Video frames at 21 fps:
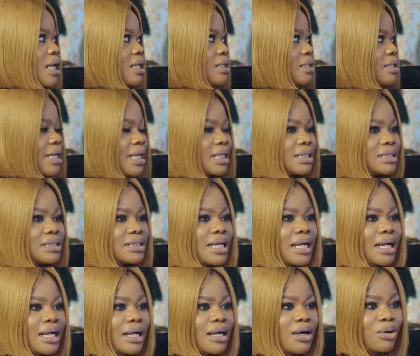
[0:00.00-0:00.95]
You can't get
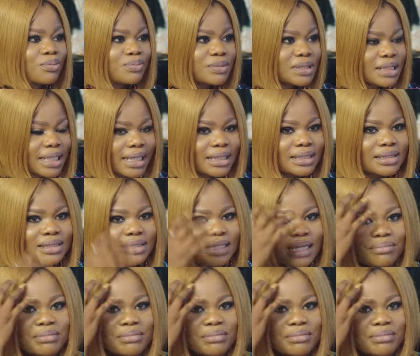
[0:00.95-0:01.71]
upset.